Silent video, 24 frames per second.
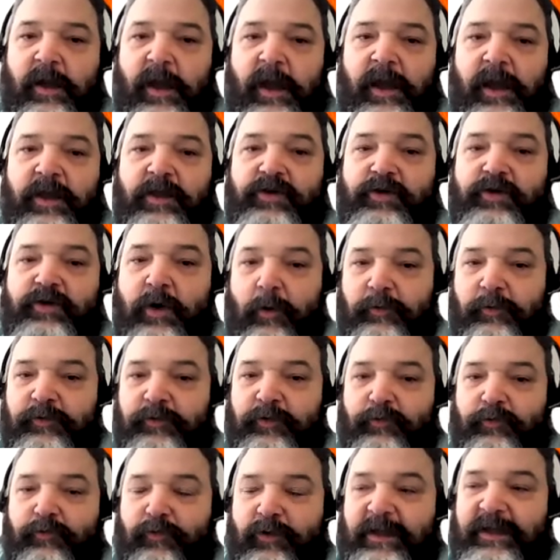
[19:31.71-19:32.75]
And
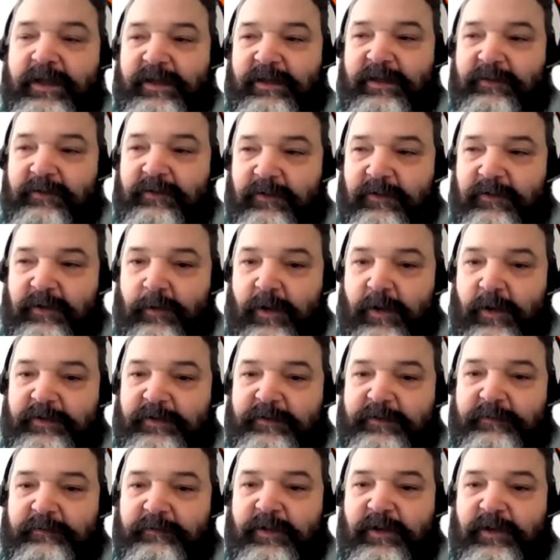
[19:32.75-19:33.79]
don't read into the
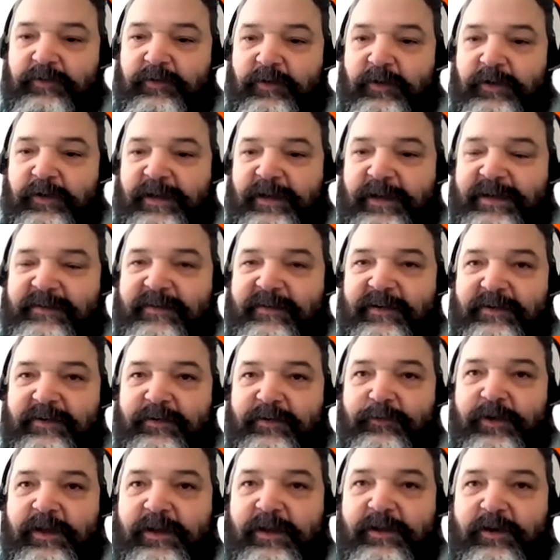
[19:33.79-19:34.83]
question. It's real easy
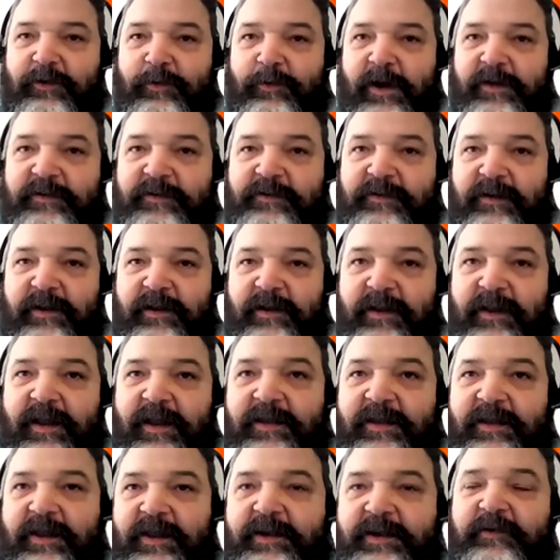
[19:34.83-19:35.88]
to read the question and
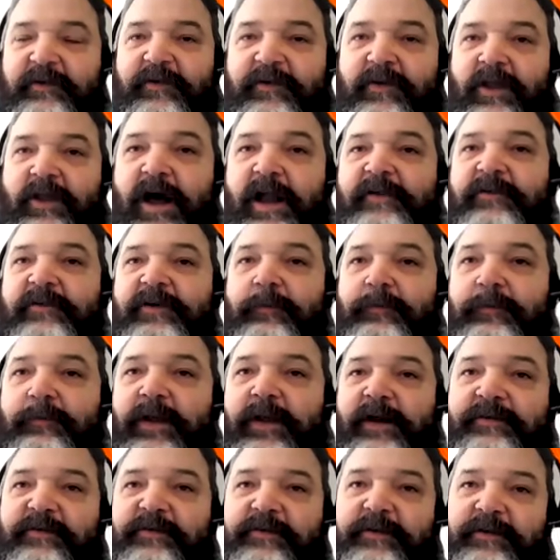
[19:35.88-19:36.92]
then think of a lot of
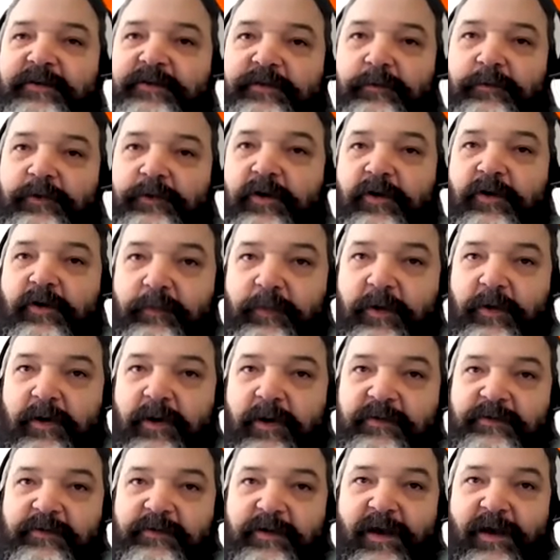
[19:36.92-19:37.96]
complexities from your
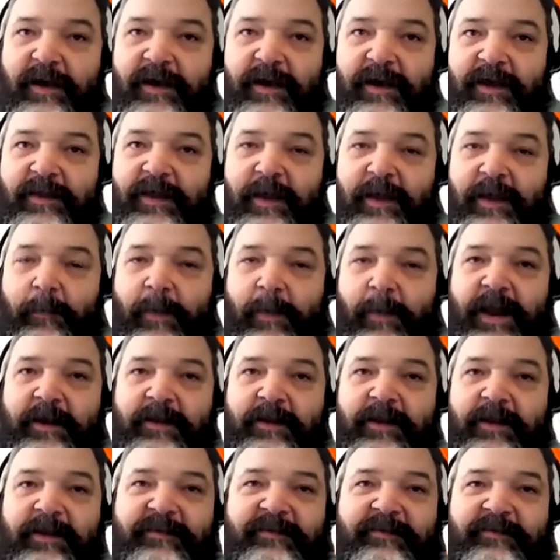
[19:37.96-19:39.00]
experience that might
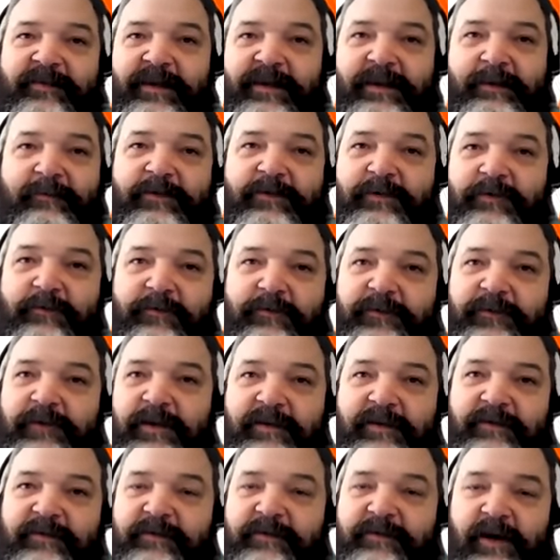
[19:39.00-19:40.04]
seem to
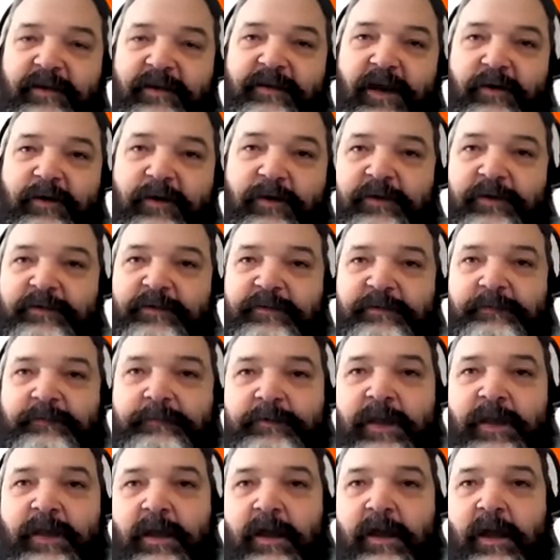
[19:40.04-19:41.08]
fit inside that question.
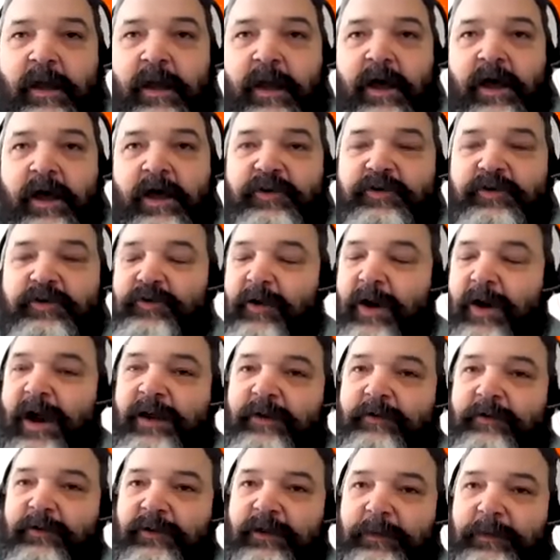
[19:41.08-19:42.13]
Try
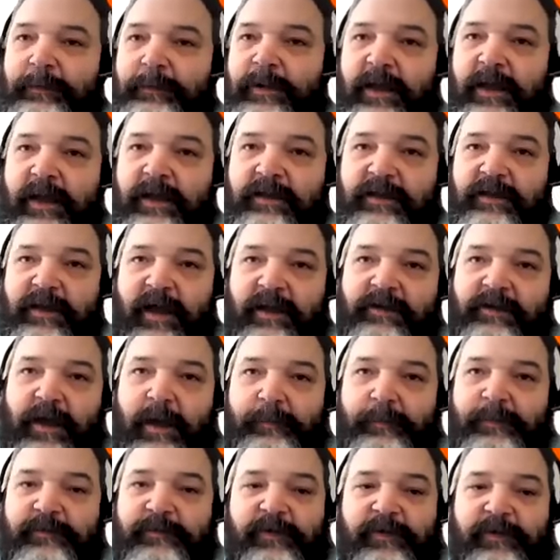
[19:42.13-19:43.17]
to eliminate that
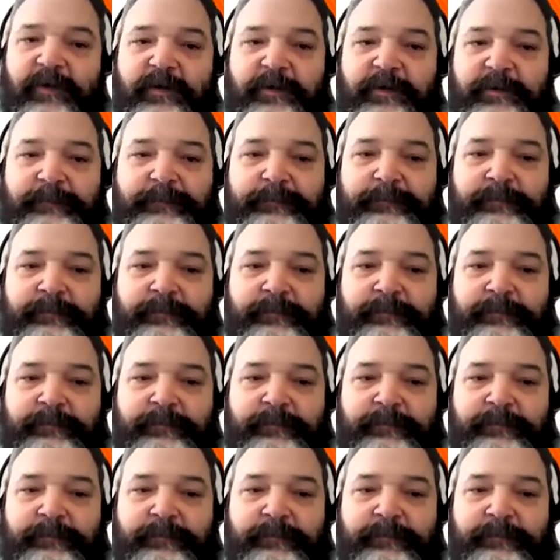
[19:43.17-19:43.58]
type of thinking.